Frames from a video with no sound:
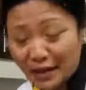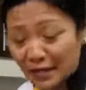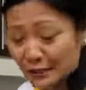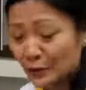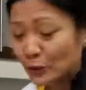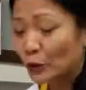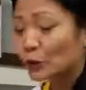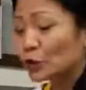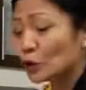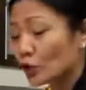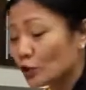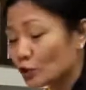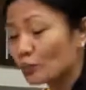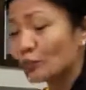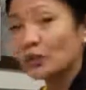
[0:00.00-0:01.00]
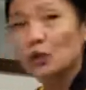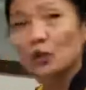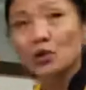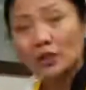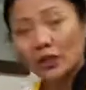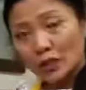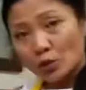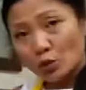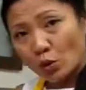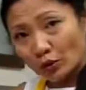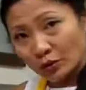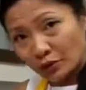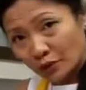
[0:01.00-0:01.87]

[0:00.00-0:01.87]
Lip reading: So you got to make sure that it's on a